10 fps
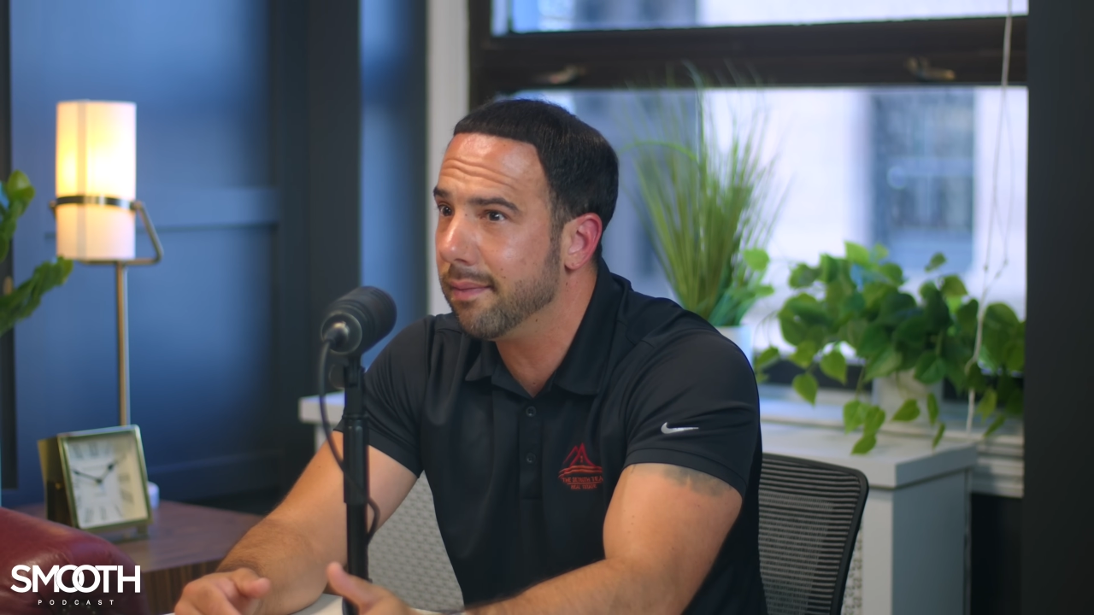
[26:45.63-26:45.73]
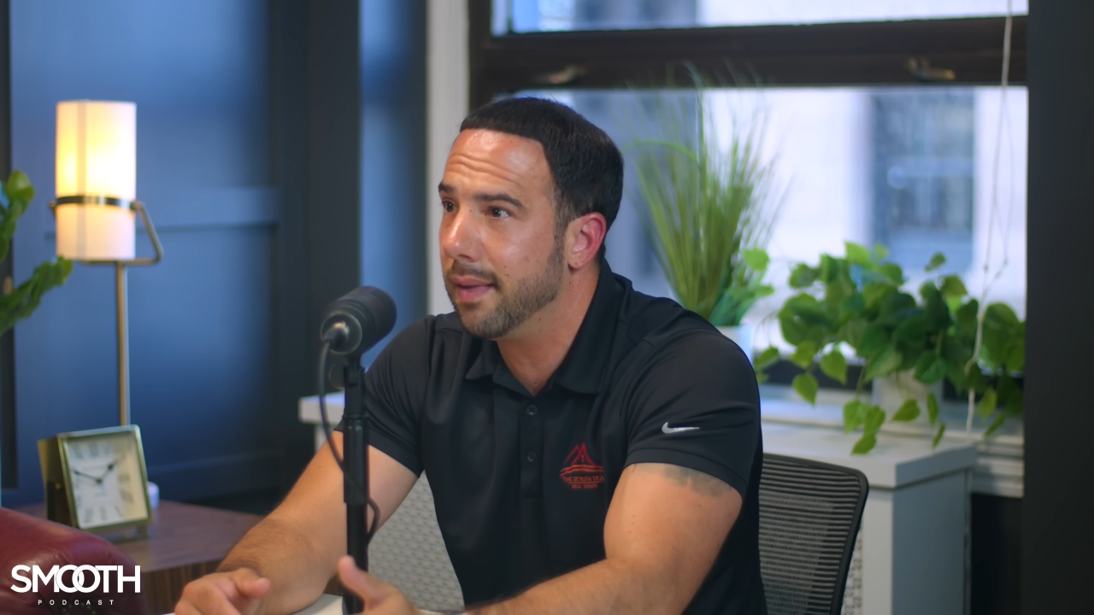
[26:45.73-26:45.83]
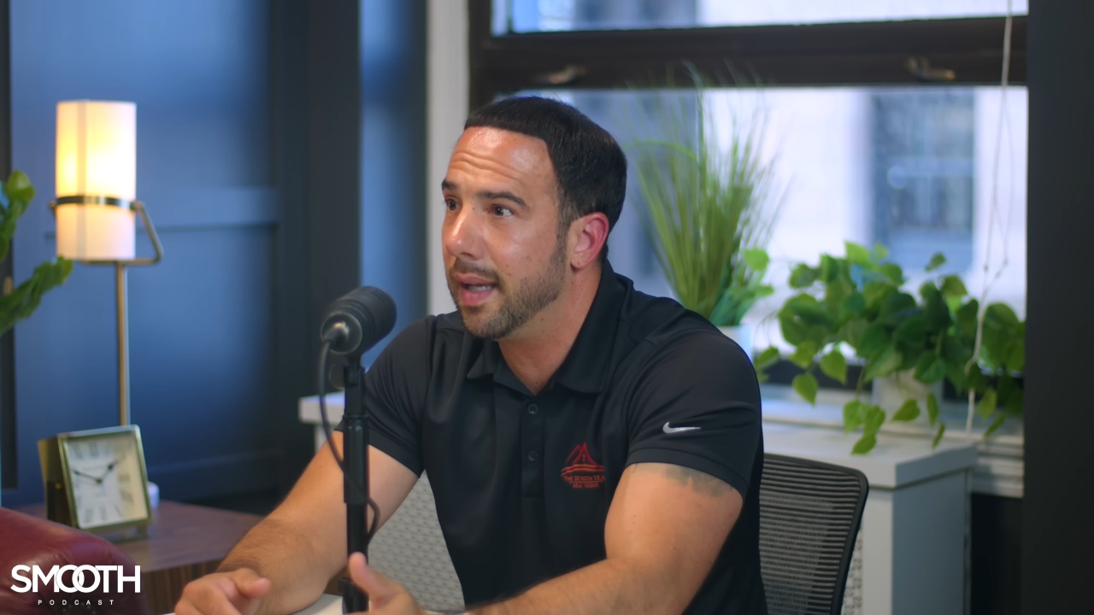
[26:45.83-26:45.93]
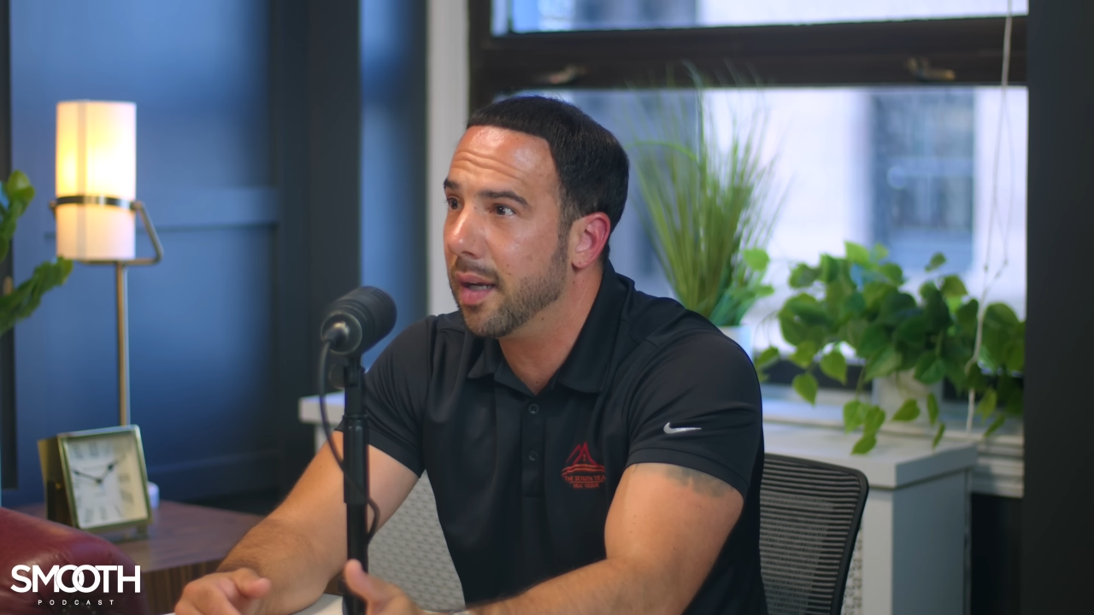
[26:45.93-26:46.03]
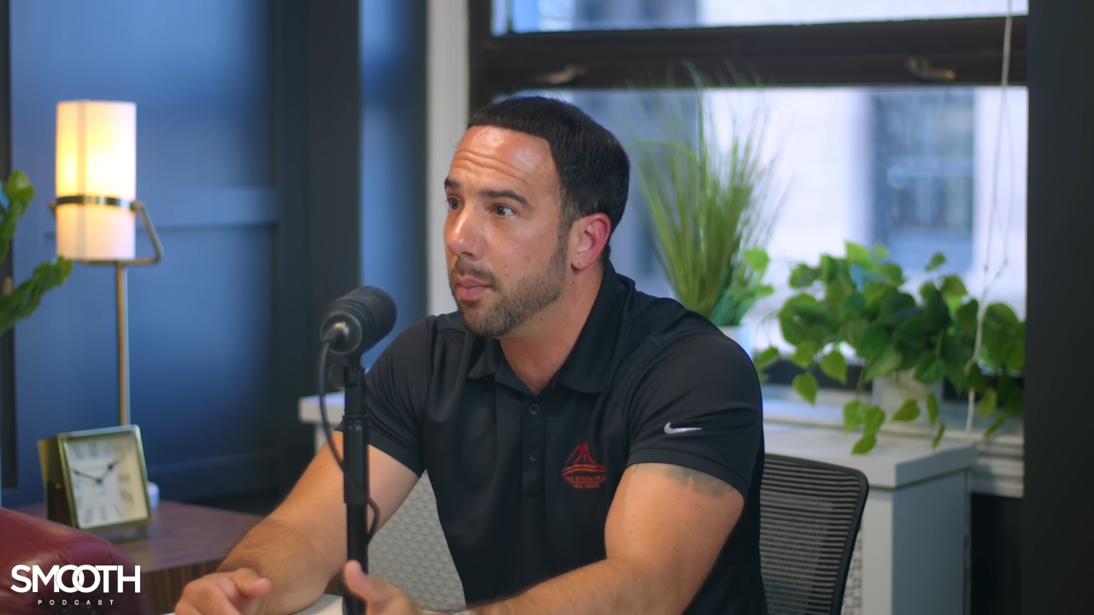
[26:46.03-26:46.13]

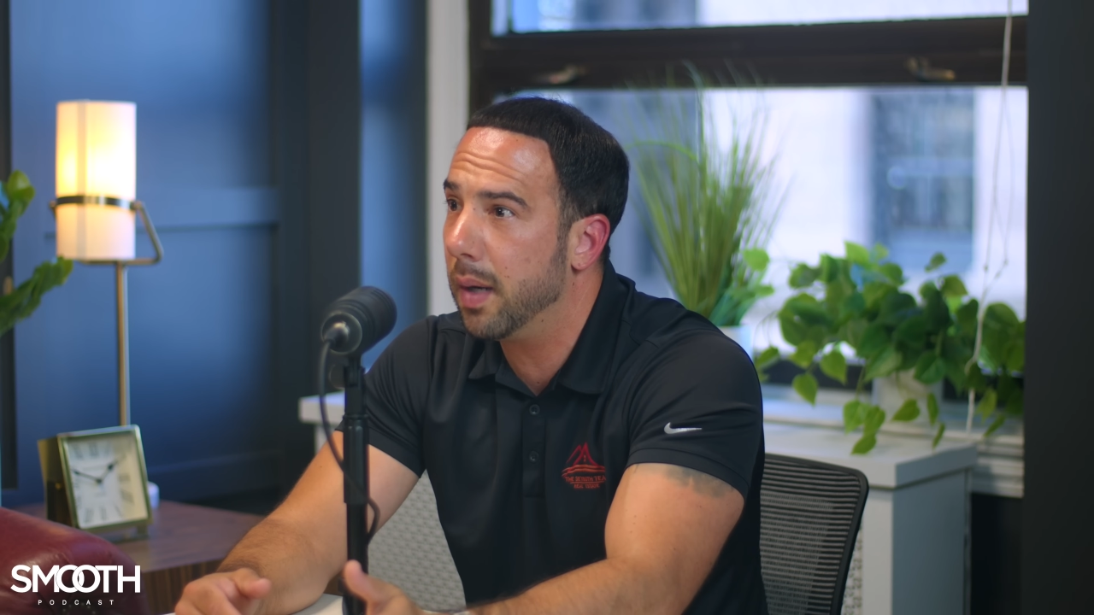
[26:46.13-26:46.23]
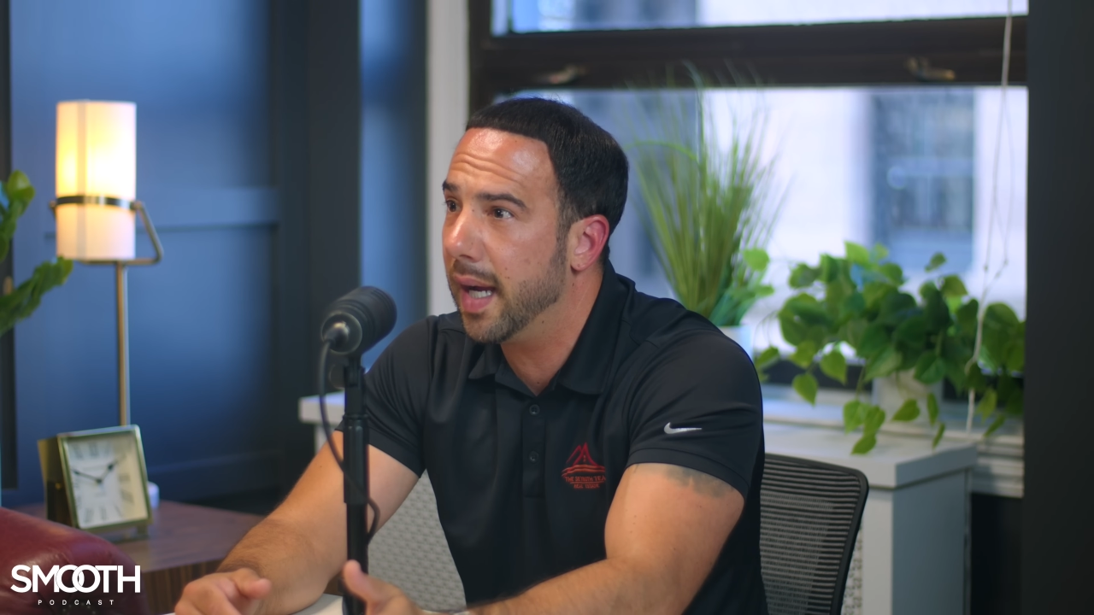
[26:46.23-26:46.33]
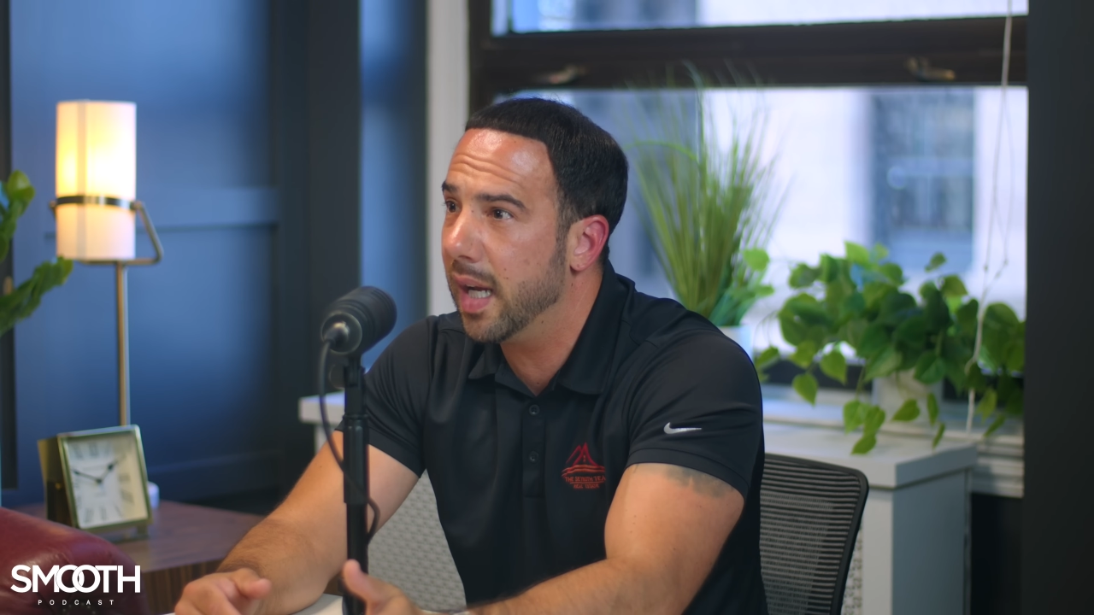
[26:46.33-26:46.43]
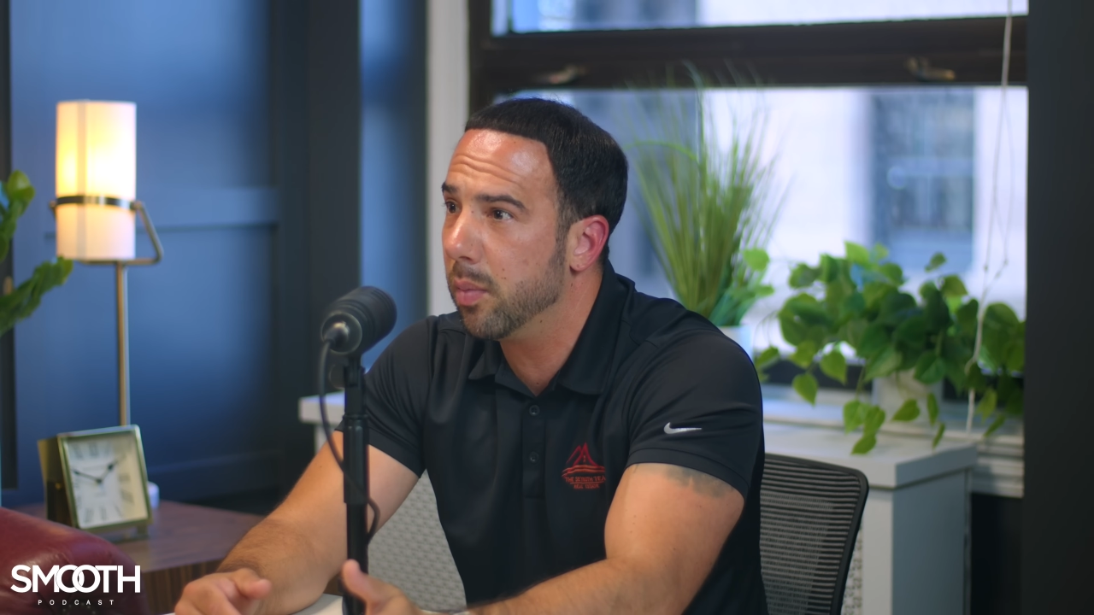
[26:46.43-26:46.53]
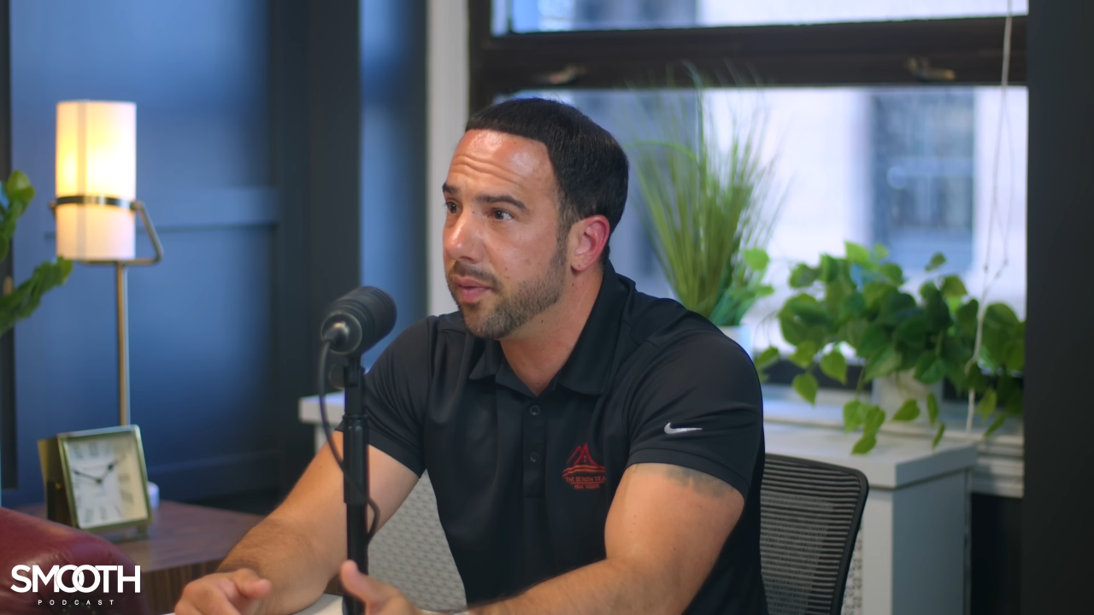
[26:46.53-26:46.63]
they can
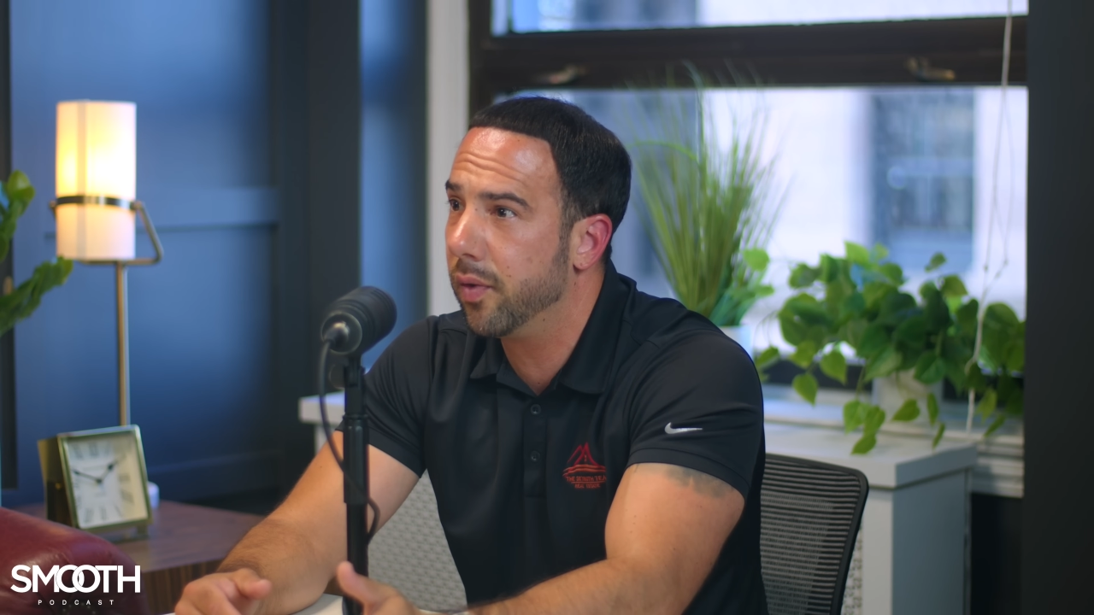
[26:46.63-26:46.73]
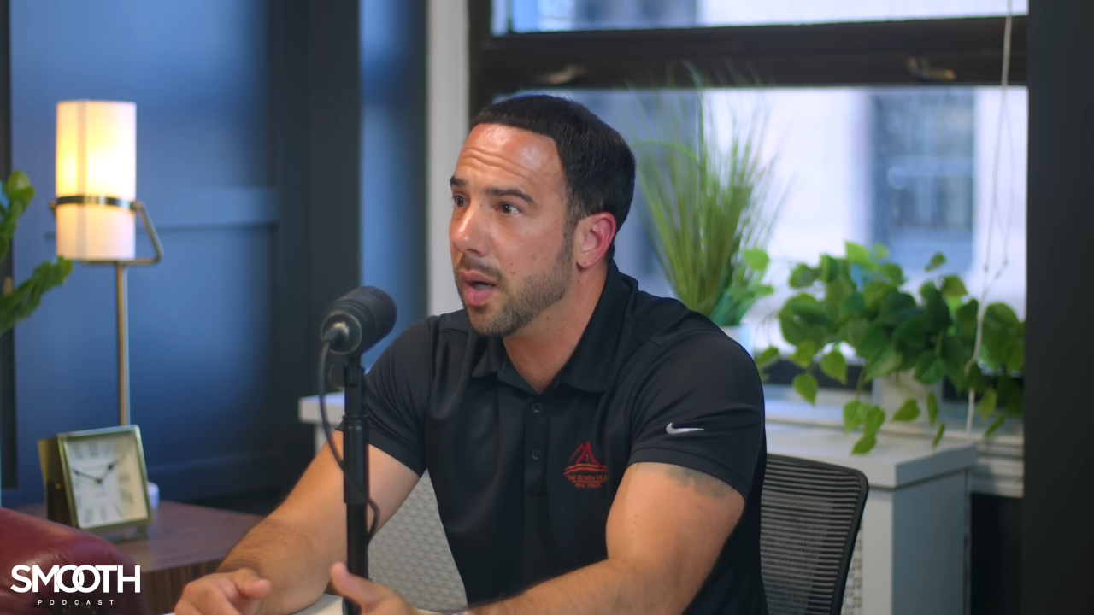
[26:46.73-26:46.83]
buy it before